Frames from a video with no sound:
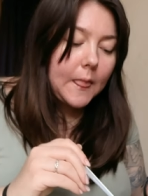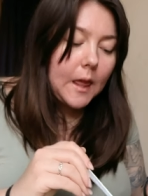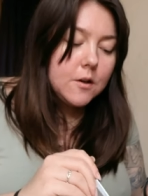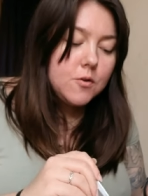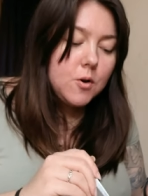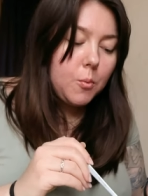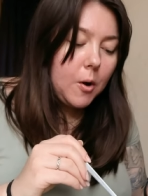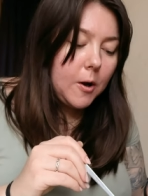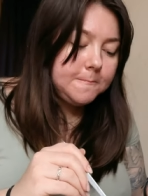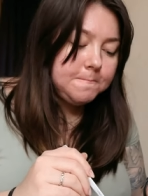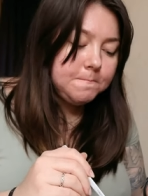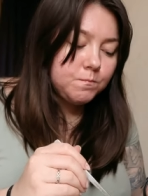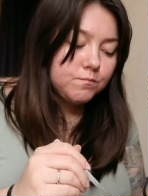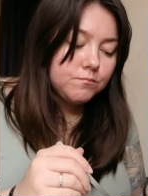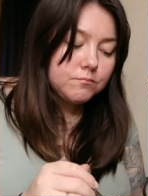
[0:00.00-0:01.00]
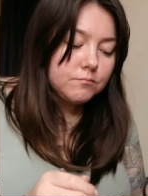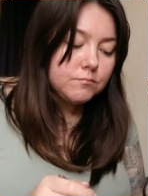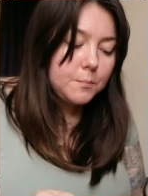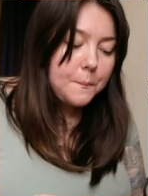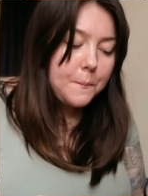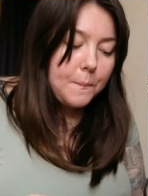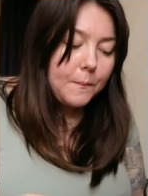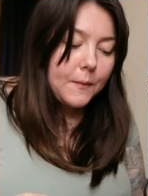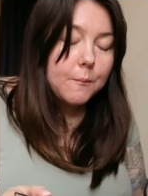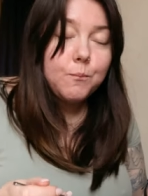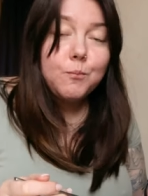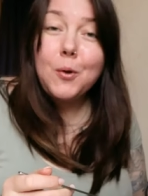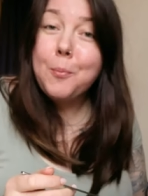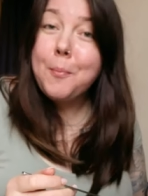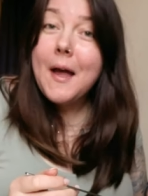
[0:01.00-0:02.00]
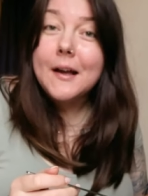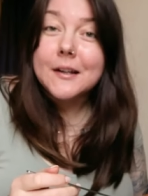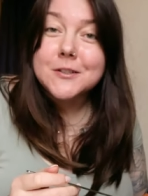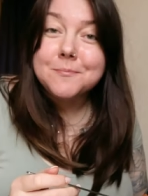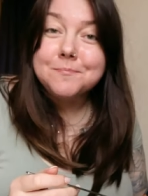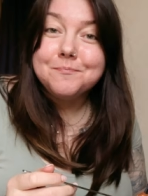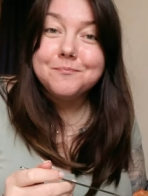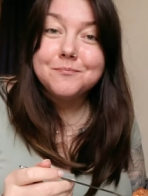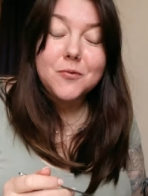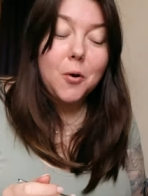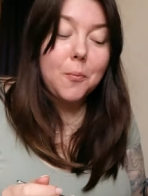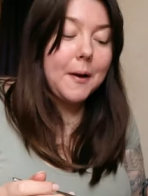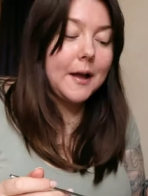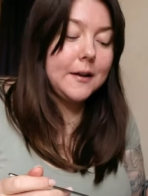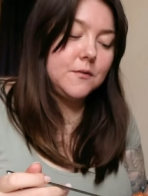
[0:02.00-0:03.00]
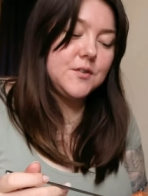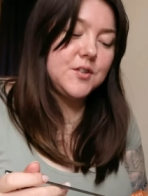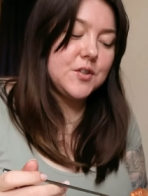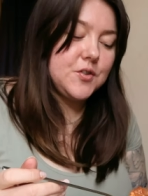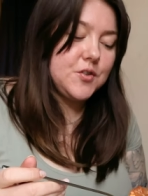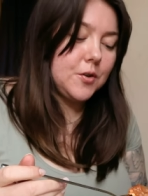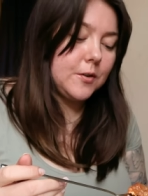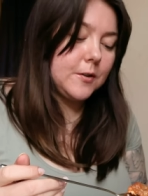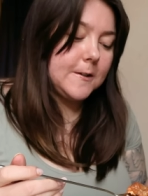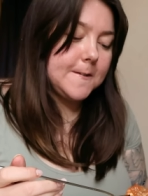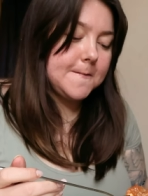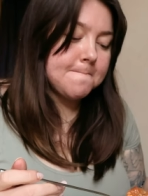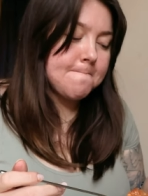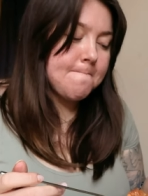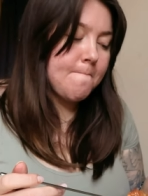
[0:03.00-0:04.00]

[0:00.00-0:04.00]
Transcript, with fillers: You know what? Not bad. Not bad. Obviously, it's not the